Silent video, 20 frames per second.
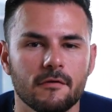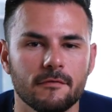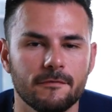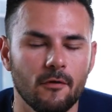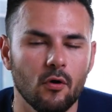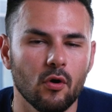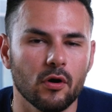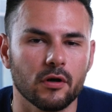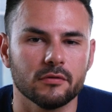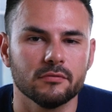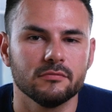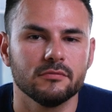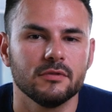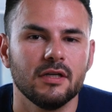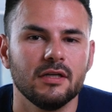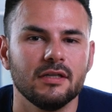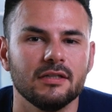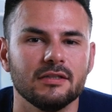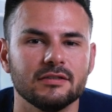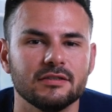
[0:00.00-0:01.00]
4,
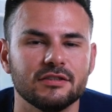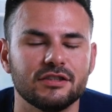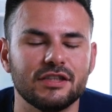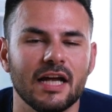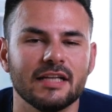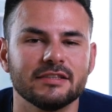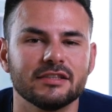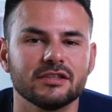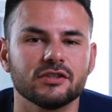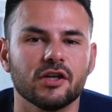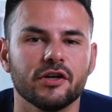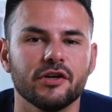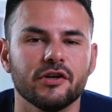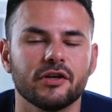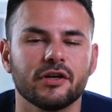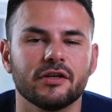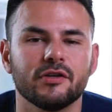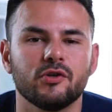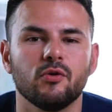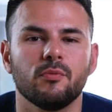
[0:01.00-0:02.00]
chances are you're
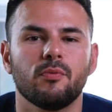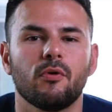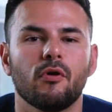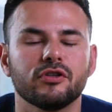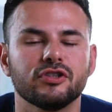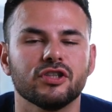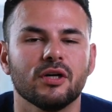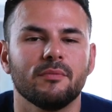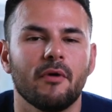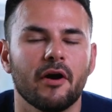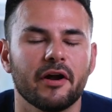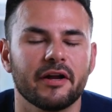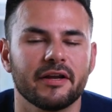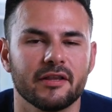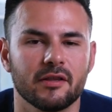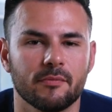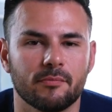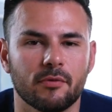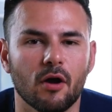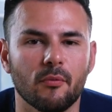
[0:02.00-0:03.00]
going to do a poor job marketing
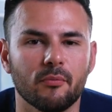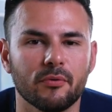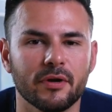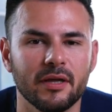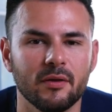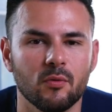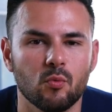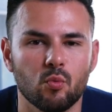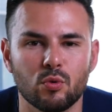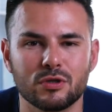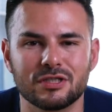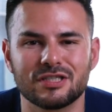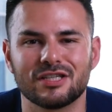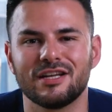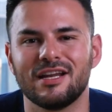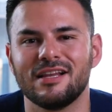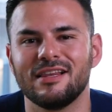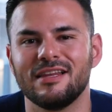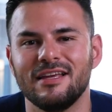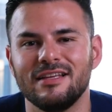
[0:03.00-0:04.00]
the property, which is
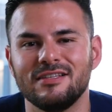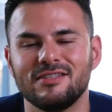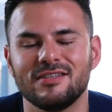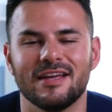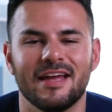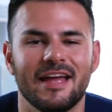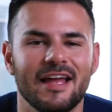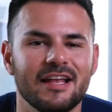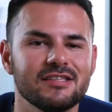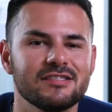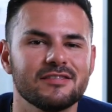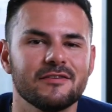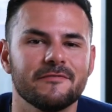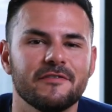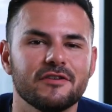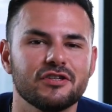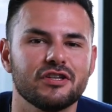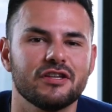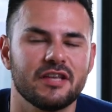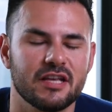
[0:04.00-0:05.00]
going to lead to
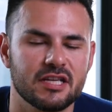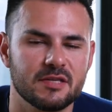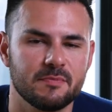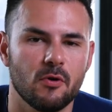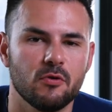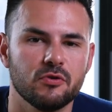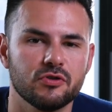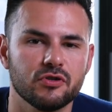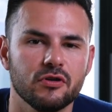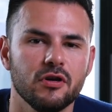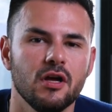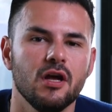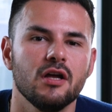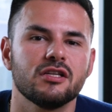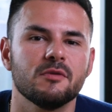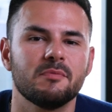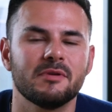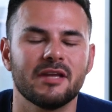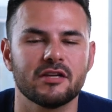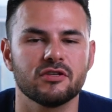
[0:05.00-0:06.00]
insufficient exposure
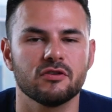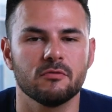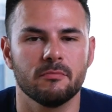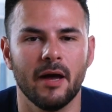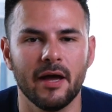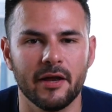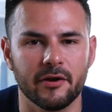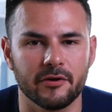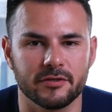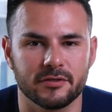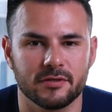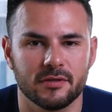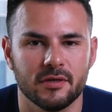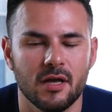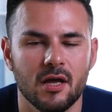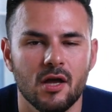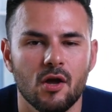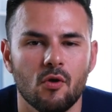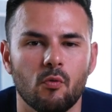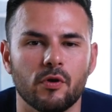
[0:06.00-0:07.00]
to potential buyers.
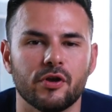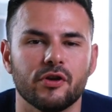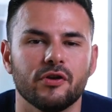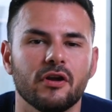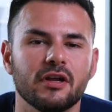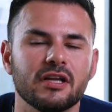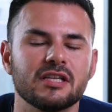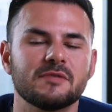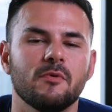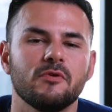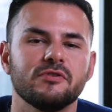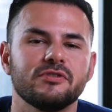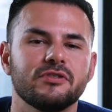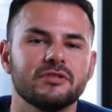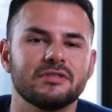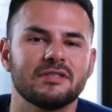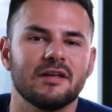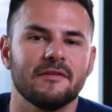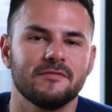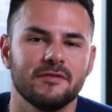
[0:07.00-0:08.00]
When you're not exposing
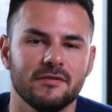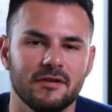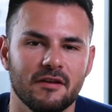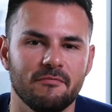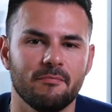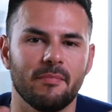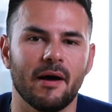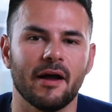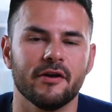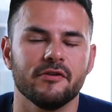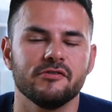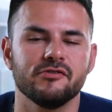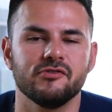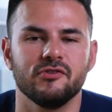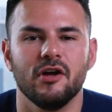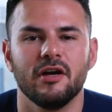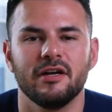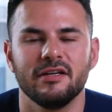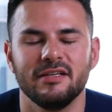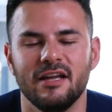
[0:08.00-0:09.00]
yourself to enough buyers, you're
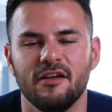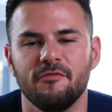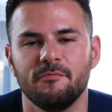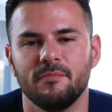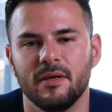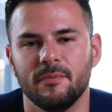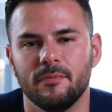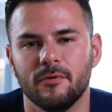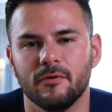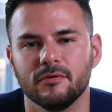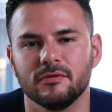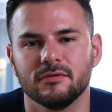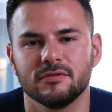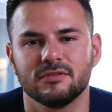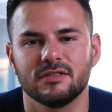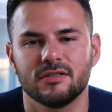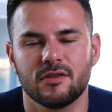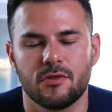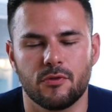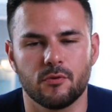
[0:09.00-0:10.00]
not going to get enough people
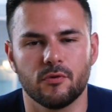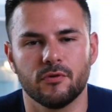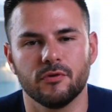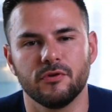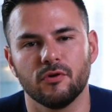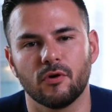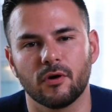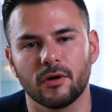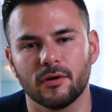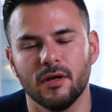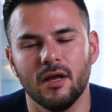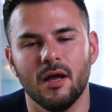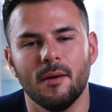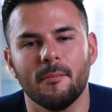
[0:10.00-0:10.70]
through the door.